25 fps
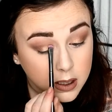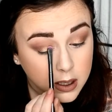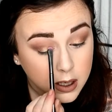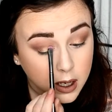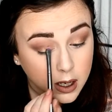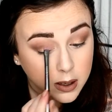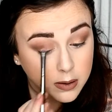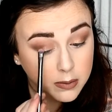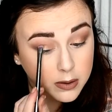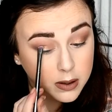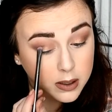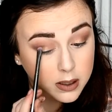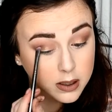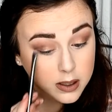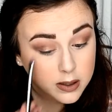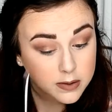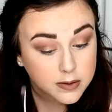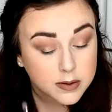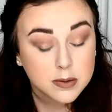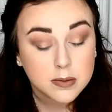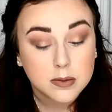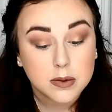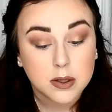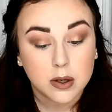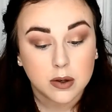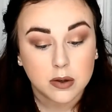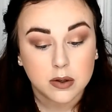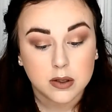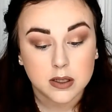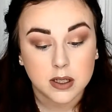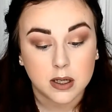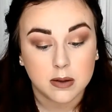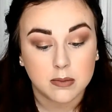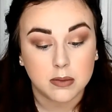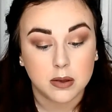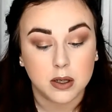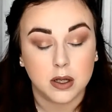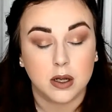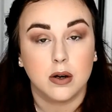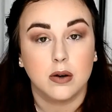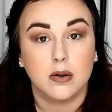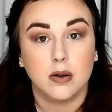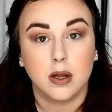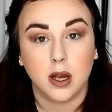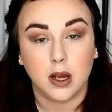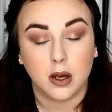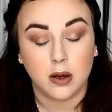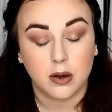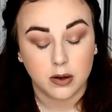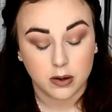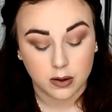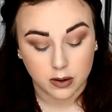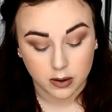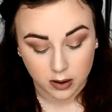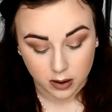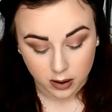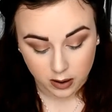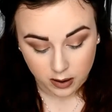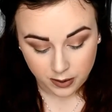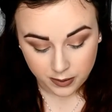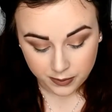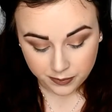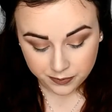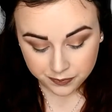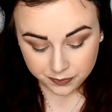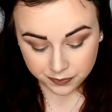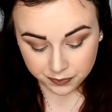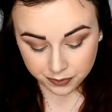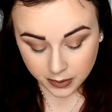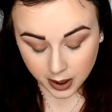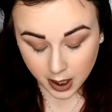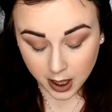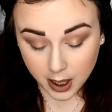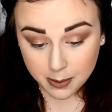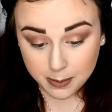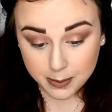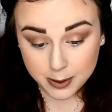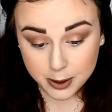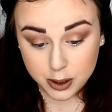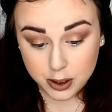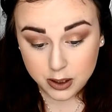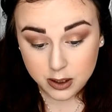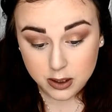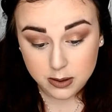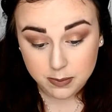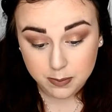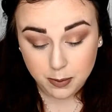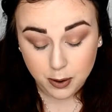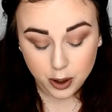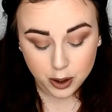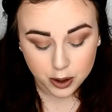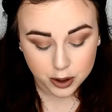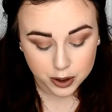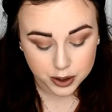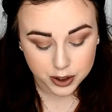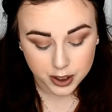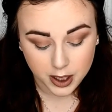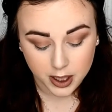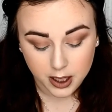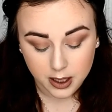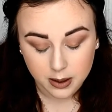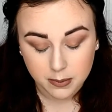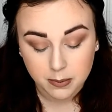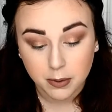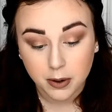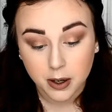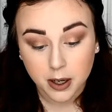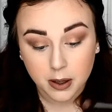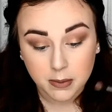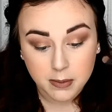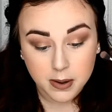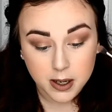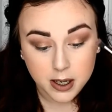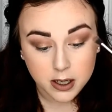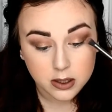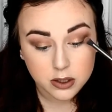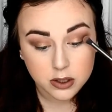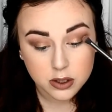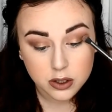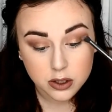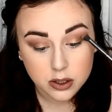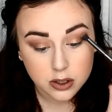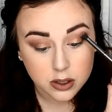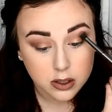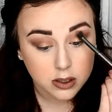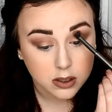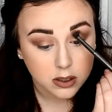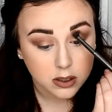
I'm going to leave some totals down below, like how much it is per shade pretty much.